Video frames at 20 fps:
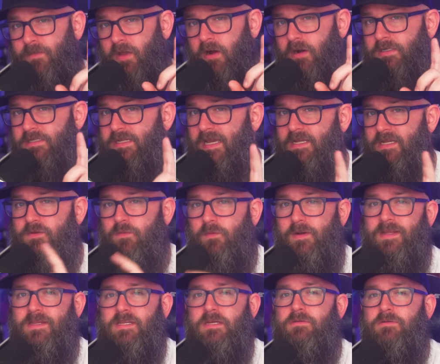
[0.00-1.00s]
Our
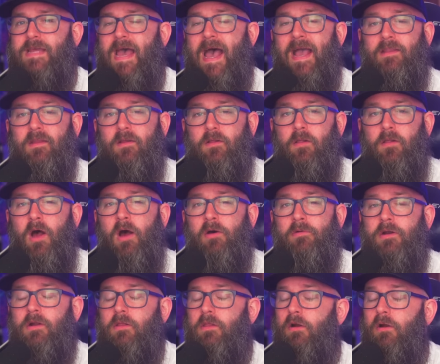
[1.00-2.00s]
10/22 tactical
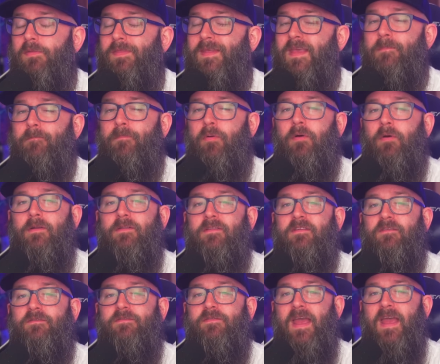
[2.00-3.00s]
owner learned the
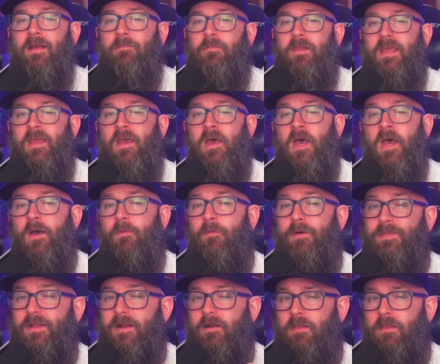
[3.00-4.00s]
importance of family
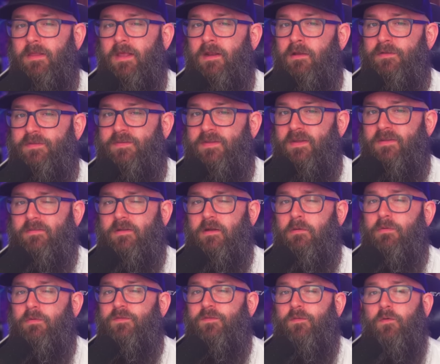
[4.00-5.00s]
when their little sister
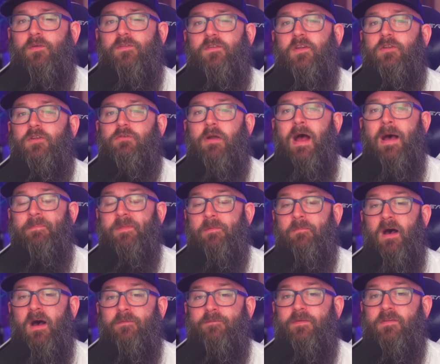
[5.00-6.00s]
was forced to drop them
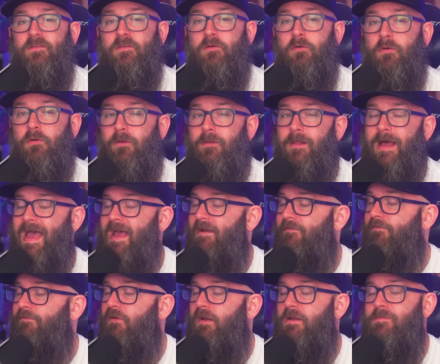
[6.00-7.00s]
off at school
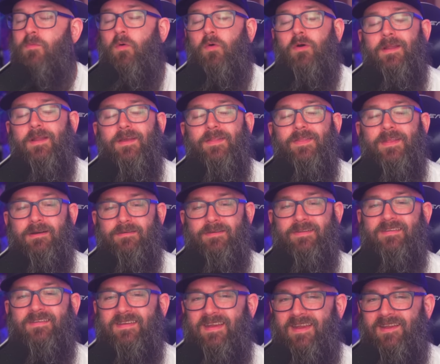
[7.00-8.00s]
every morning their
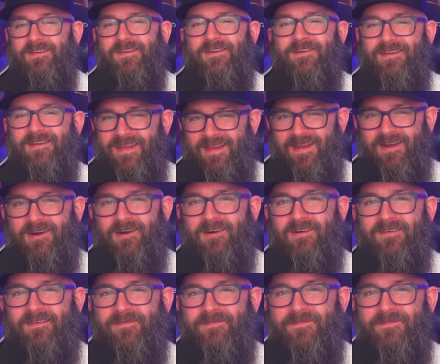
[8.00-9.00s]
senior year.